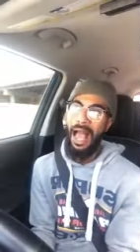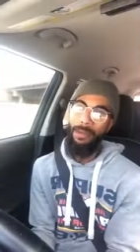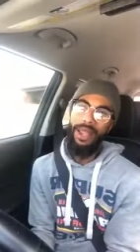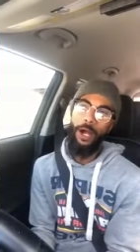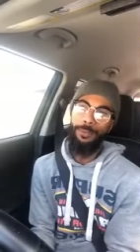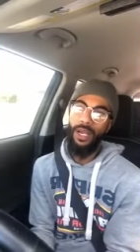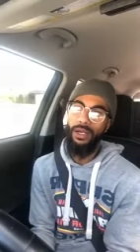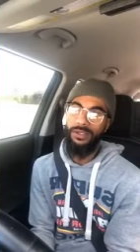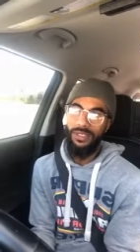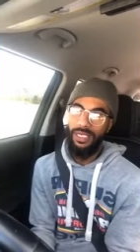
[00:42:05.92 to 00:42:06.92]
I'm gonna help y'all
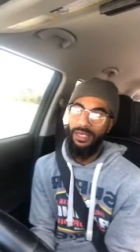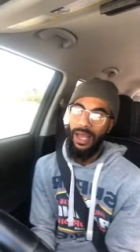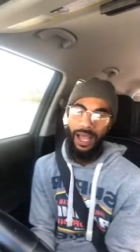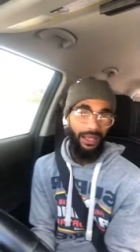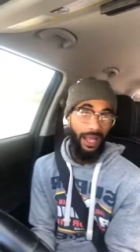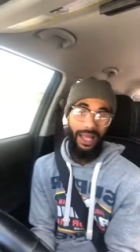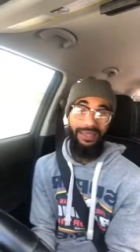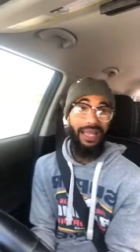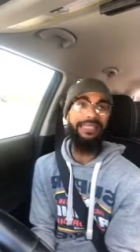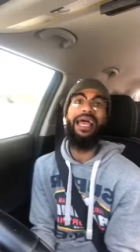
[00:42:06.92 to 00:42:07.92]
understand that. I, I, I
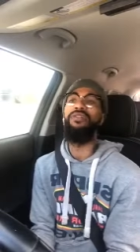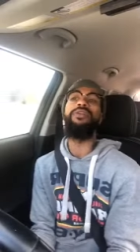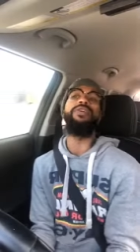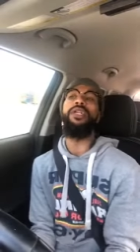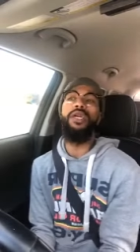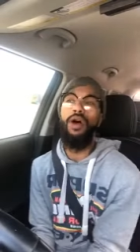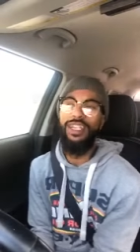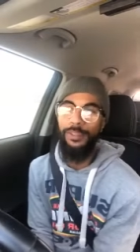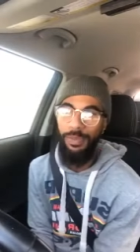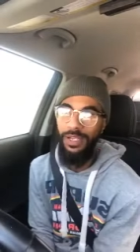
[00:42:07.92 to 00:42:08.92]
think I, every video
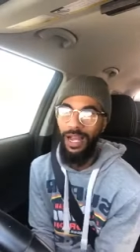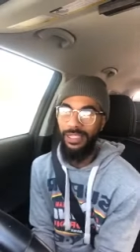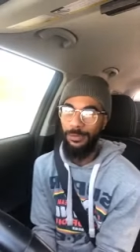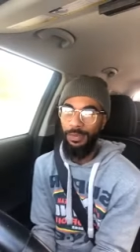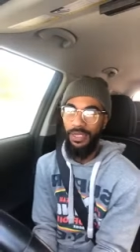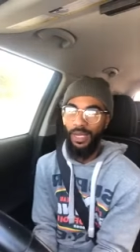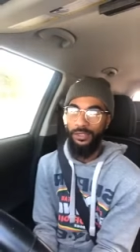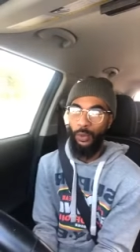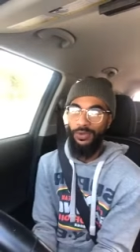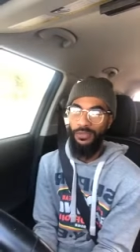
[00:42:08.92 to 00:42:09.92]
I speak I speak
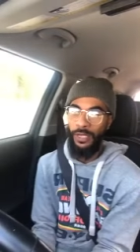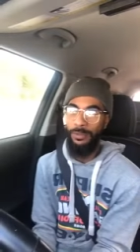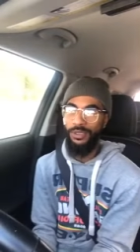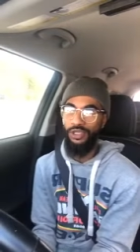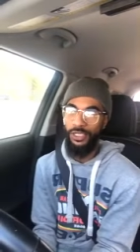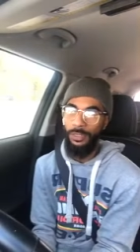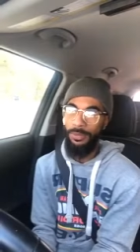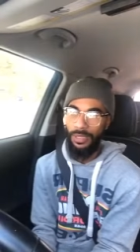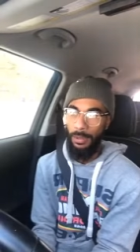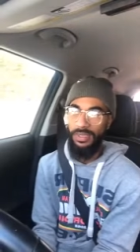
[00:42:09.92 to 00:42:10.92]
on twin flames and shit,
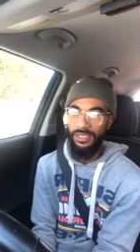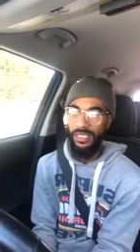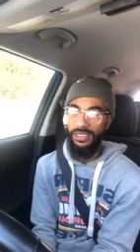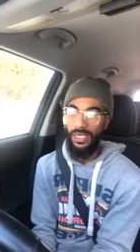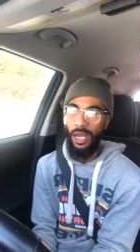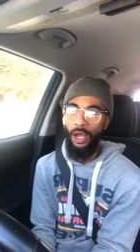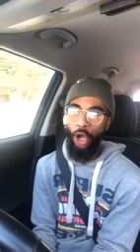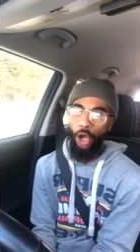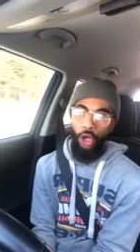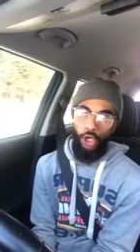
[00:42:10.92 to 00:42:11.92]
but I'm gonna just hit y'all.
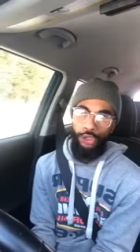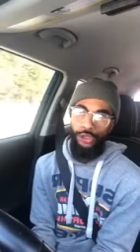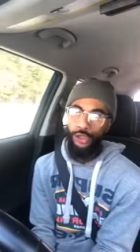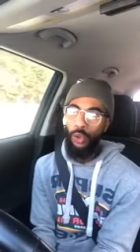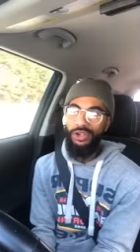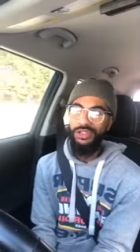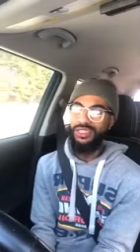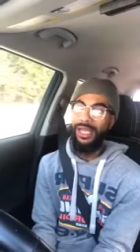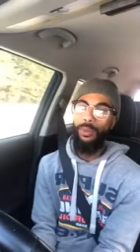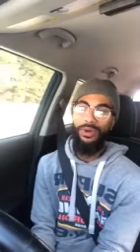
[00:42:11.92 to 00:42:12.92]
Do you
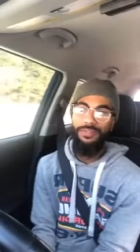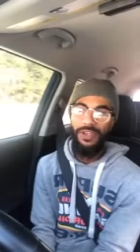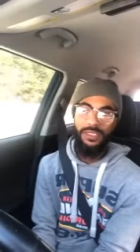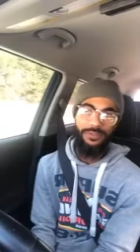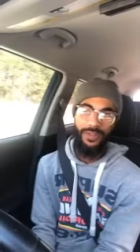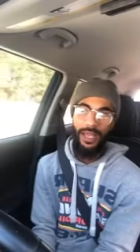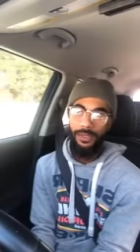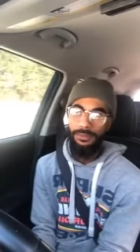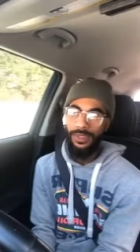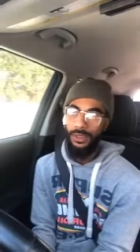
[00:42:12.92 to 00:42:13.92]
understand what feeds
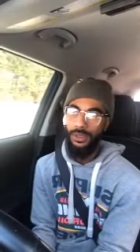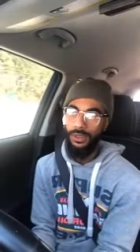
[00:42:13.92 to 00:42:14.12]
flames?